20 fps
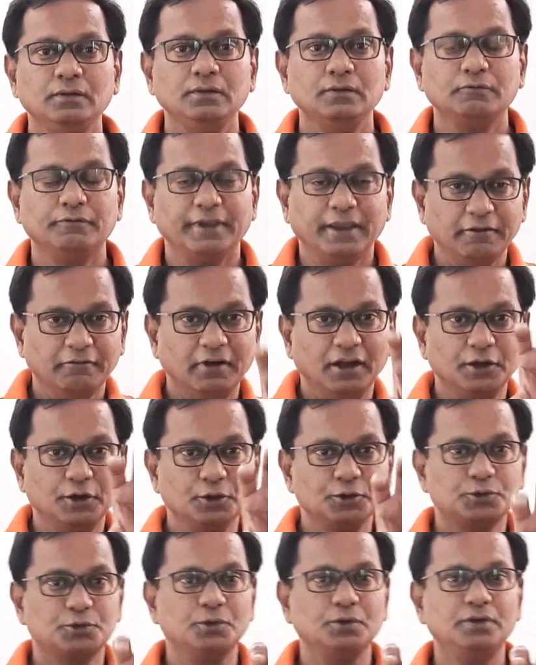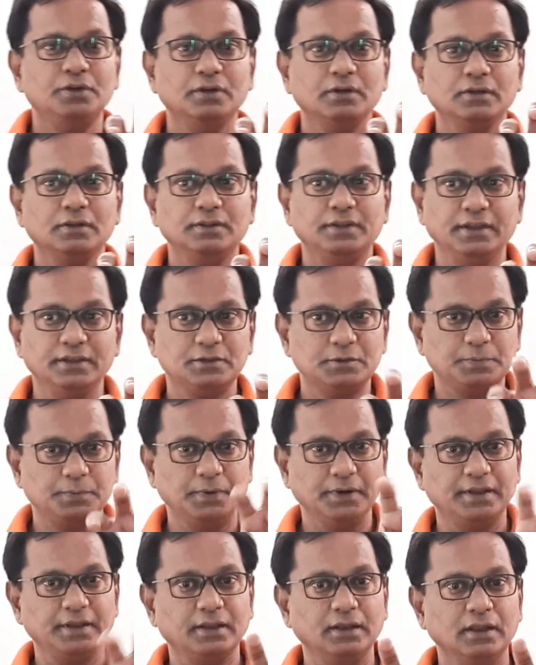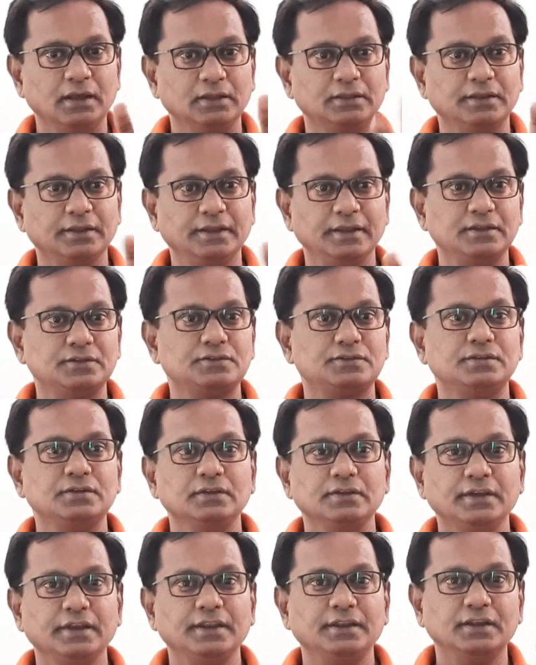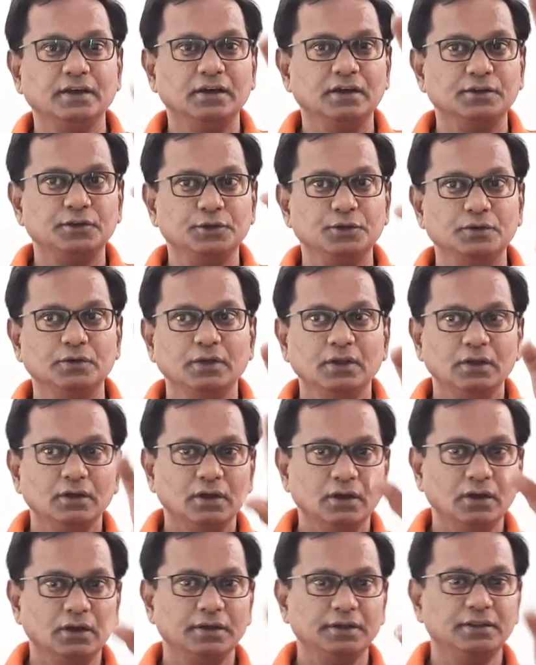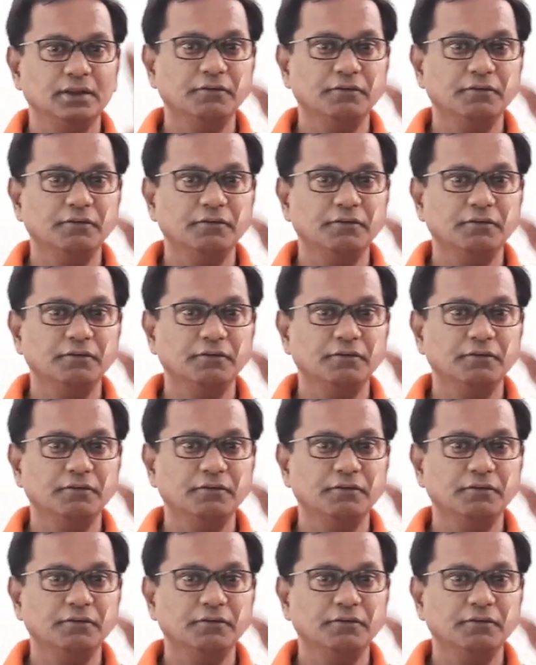We have understood these particular things in the